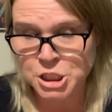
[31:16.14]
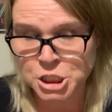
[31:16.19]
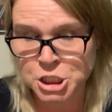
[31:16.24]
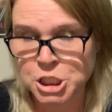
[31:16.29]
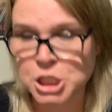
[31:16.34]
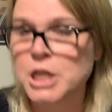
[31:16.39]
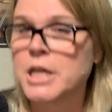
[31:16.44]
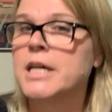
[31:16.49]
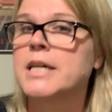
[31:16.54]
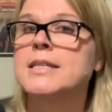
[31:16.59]

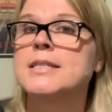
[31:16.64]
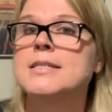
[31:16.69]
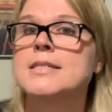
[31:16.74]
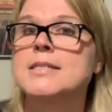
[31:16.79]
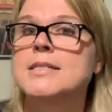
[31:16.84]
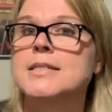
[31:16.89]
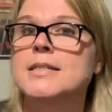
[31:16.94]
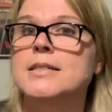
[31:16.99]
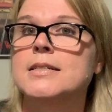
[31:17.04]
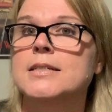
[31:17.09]

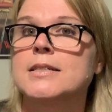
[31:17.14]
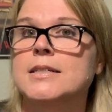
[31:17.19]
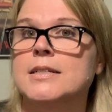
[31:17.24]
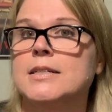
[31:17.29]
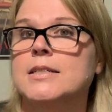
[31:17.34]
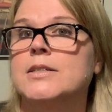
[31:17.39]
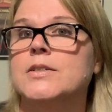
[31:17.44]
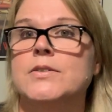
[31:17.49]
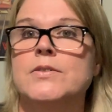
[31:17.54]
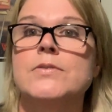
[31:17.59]
just
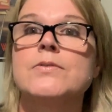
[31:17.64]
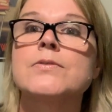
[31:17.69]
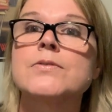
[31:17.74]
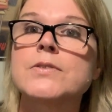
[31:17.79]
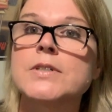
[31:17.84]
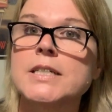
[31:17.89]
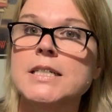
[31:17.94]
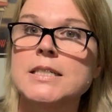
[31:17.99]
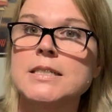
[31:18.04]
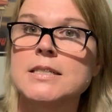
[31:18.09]

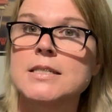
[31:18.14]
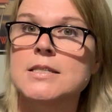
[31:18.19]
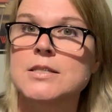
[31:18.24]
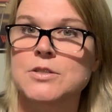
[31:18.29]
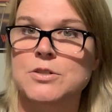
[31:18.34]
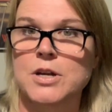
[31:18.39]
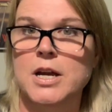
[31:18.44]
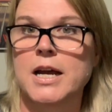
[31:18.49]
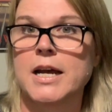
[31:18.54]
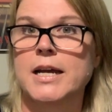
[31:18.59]
freeze
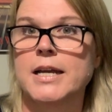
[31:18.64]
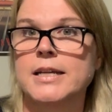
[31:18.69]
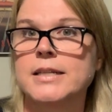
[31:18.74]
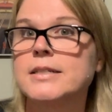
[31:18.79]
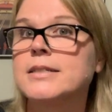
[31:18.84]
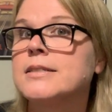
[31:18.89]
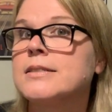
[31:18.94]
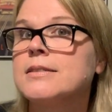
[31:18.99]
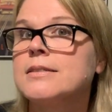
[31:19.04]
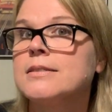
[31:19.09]

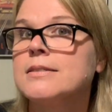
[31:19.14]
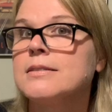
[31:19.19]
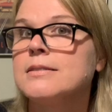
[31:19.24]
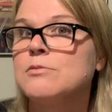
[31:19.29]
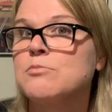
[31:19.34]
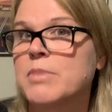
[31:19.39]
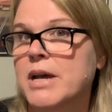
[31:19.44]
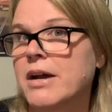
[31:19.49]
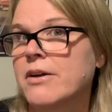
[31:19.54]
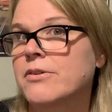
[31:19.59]
dried
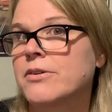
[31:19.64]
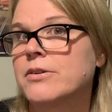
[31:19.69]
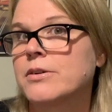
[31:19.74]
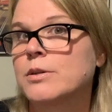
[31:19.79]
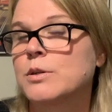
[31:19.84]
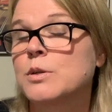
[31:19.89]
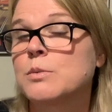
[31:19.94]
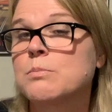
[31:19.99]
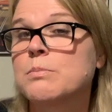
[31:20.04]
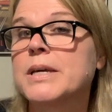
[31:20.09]

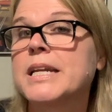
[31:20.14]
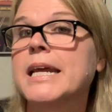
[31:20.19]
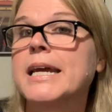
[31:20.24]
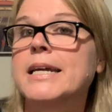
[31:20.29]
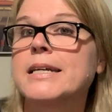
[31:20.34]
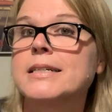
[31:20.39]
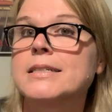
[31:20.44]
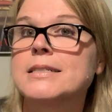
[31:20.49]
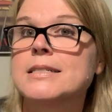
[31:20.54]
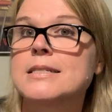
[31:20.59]
powdered
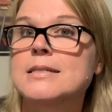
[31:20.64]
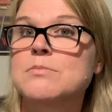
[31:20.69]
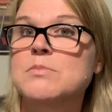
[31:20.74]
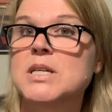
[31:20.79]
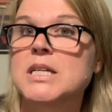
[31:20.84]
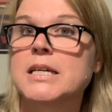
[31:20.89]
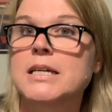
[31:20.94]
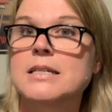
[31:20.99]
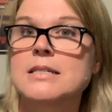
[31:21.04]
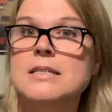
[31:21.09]
bananas
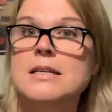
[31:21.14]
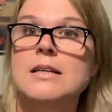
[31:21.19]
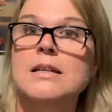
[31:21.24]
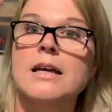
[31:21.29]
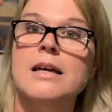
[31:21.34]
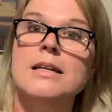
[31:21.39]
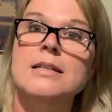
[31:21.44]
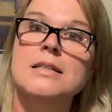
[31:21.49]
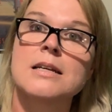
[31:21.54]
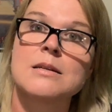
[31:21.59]
because a
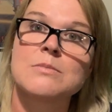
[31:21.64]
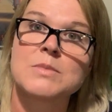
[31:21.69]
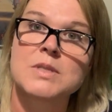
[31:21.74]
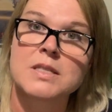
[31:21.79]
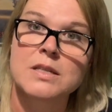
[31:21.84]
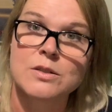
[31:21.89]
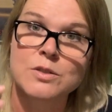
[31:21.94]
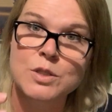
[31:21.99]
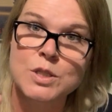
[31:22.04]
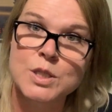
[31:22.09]
lot of times
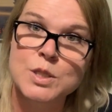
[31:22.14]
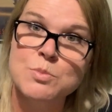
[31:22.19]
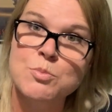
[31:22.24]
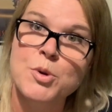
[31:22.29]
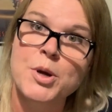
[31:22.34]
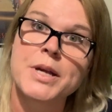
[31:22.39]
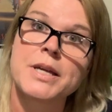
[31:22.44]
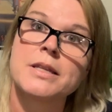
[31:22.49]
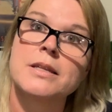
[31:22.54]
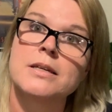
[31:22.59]
they'll
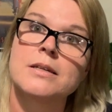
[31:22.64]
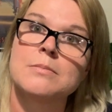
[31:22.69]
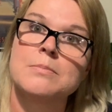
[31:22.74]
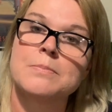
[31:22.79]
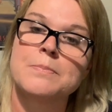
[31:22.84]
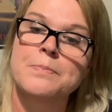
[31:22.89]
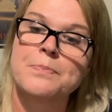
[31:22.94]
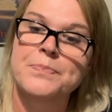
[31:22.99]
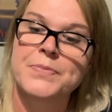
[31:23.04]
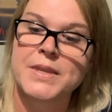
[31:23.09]
spray
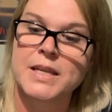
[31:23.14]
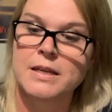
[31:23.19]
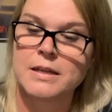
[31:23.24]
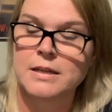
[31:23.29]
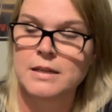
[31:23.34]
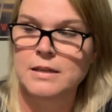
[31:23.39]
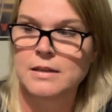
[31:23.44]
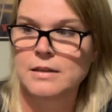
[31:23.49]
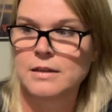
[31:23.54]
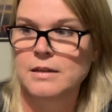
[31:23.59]
them
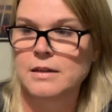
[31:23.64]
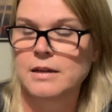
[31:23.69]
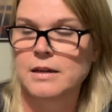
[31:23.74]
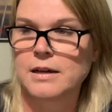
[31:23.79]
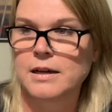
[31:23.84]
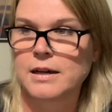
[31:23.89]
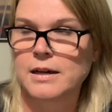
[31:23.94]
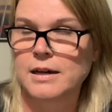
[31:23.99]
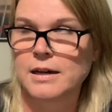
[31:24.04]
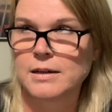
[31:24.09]

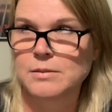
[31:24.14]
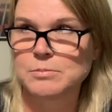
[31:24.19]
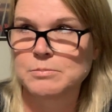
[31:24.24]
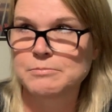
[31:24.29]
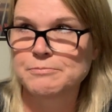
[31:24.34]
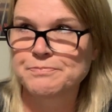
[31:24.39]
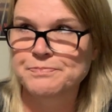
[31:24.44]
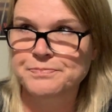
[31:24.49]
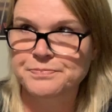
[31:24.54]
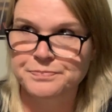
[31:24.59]

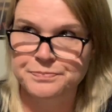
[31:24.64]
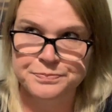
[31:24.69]
um,